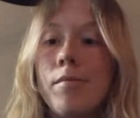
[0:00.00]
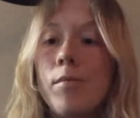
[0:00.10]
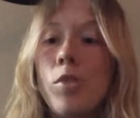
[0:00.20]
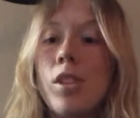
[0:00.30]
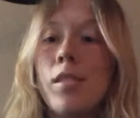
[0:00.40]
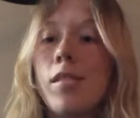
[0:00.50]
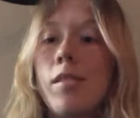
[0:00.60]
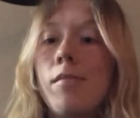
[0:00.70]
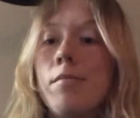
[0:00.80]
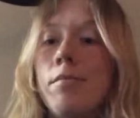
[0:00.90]
Just
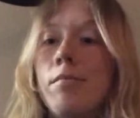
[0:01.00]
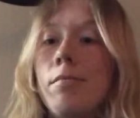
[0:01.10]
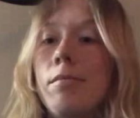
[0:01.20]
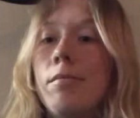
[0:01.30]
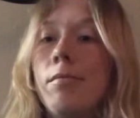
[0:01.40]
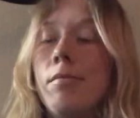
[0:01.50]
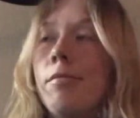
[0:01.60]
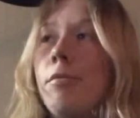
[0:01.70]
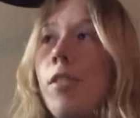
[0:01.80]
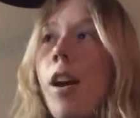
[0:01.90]

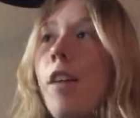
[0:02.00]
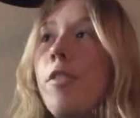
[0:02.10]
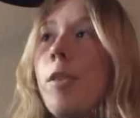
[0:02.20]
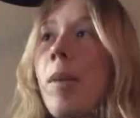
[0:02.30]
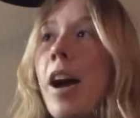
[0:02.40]
off the